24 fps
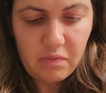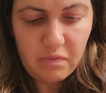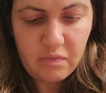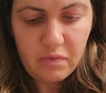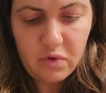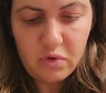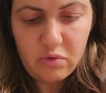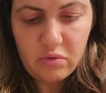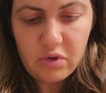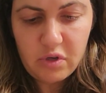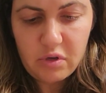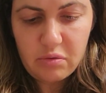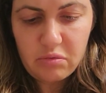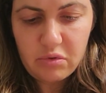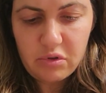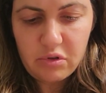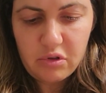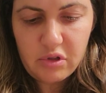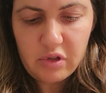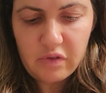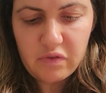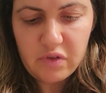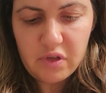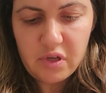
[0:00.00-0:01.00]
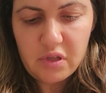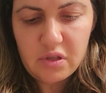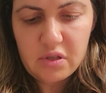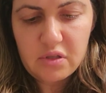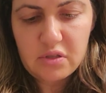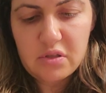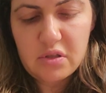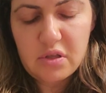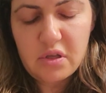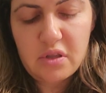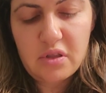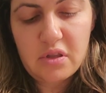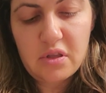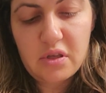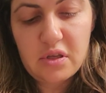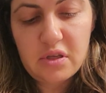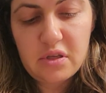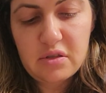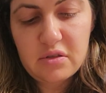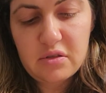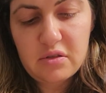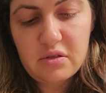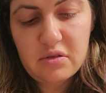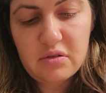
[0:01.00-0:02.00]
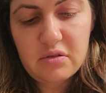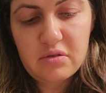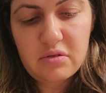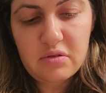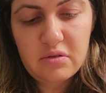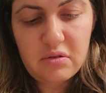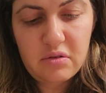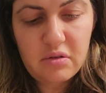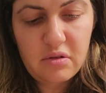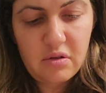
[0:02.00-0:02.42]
Doing it with your left hand is not the easiest.